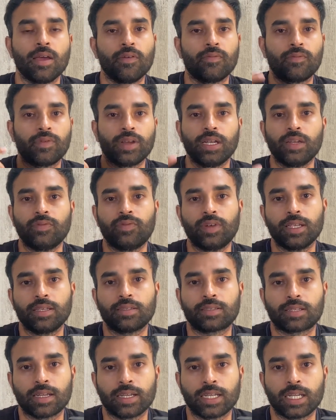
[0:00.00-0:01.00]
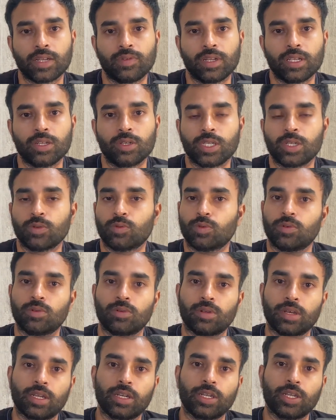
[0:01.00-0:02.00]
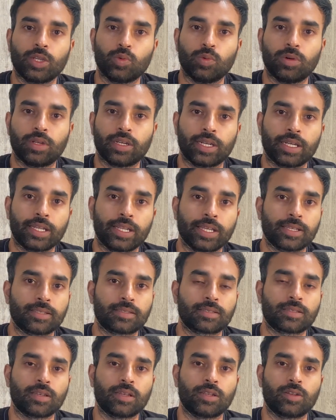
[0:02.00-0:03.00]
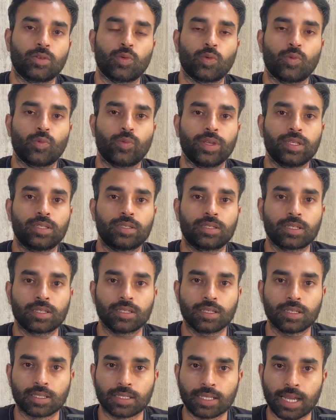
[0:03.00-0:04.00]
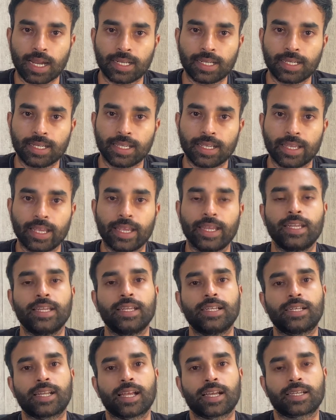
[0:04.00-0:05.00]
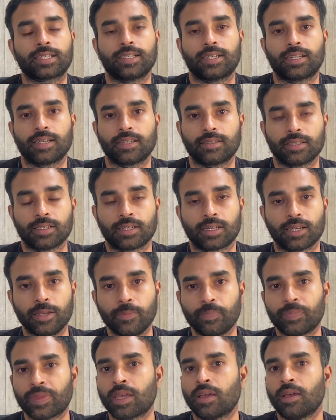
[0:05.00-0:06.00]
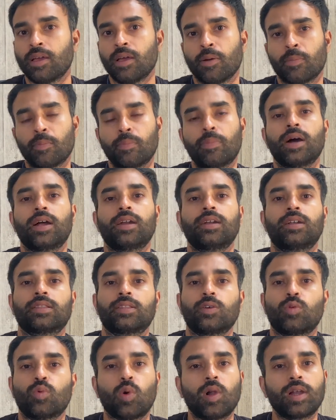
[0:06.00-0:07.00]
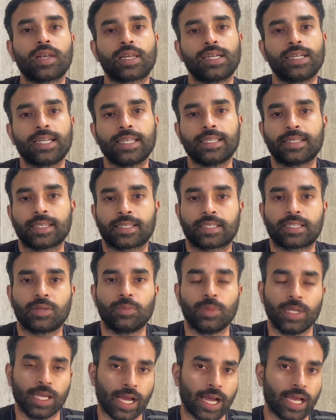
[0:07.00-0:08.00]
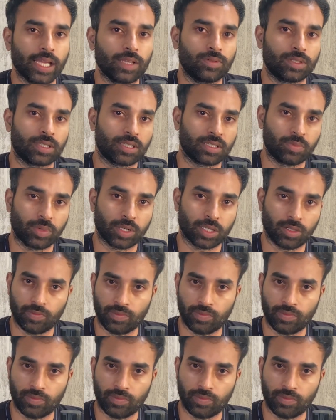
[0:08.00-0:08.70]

FINNIFTY is relatively new, a newer index which started gaining traction recently, but the volatility is extremely high with respect to